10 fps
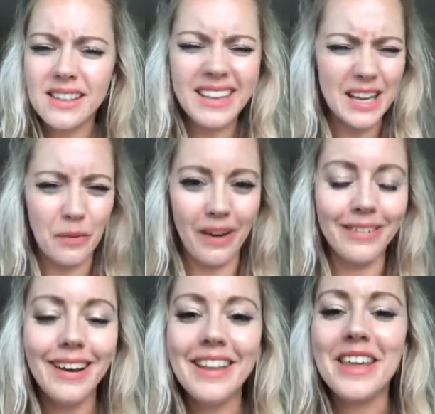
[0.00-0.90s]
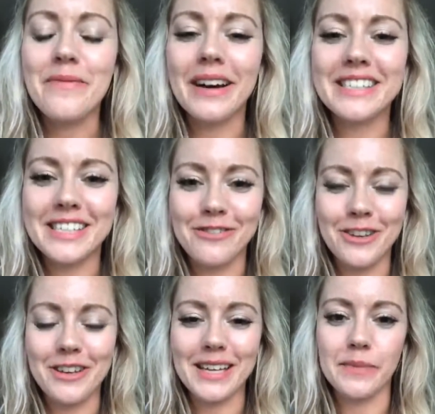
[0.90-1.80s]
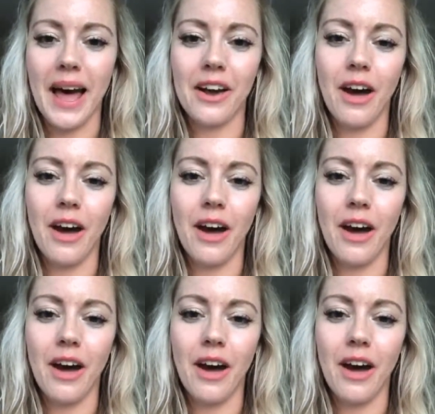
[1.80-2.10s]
I think he won The Apprentice a few years back.